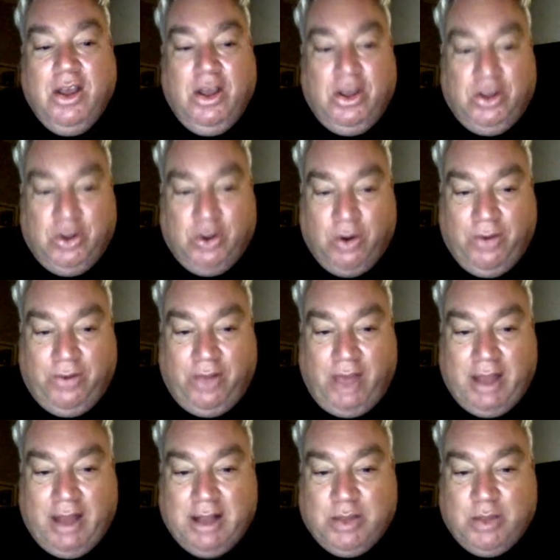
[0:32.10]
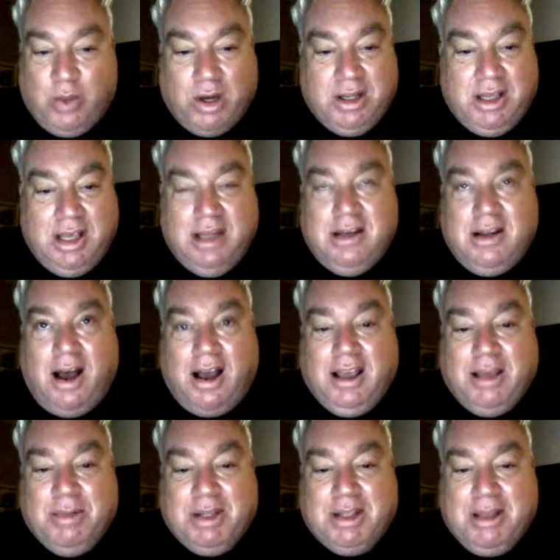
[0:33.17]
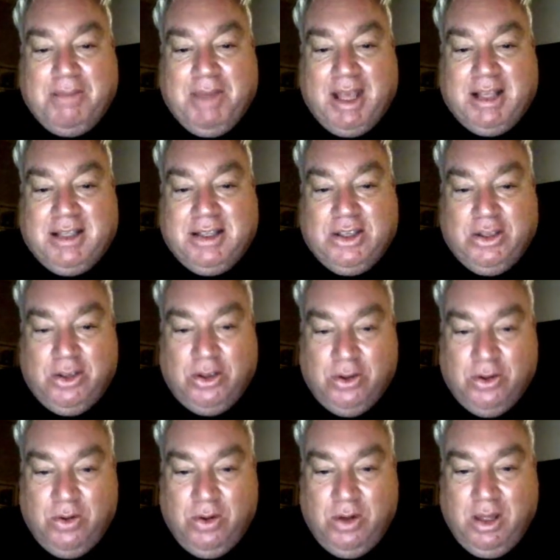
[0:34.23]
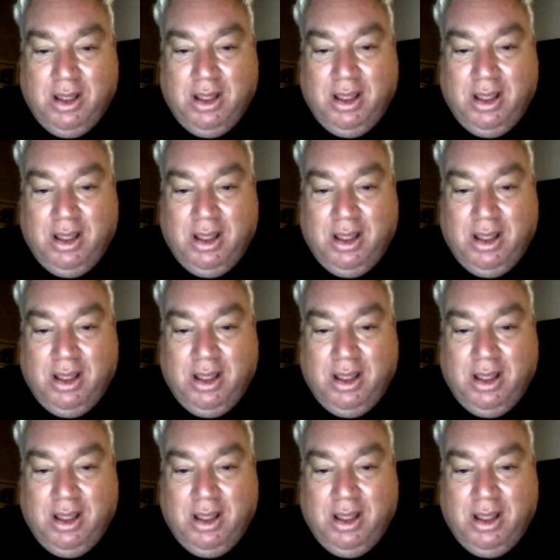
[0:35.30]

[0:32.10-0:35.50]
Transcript: Your flight has one key document that makes you